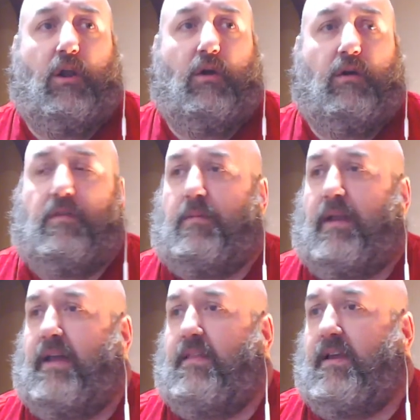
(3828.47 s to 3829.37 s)
look the
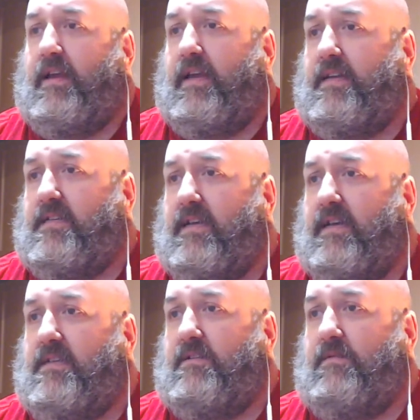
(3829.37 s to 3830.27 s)
player that he is
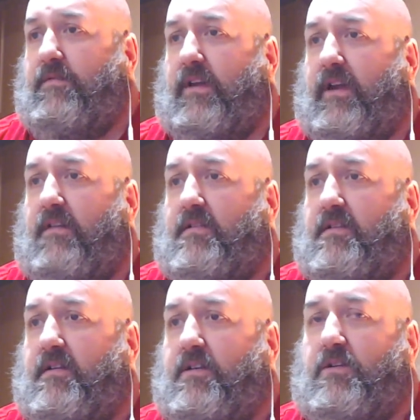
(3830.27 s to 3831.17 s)
Fekir,
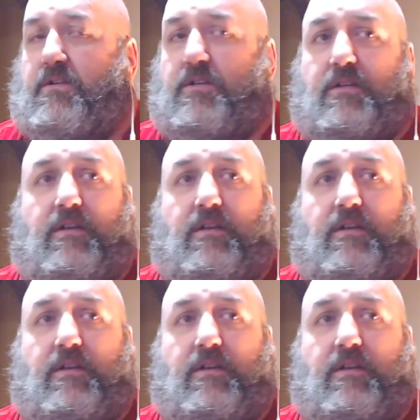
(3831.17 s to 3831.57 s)
isn't it, Josh?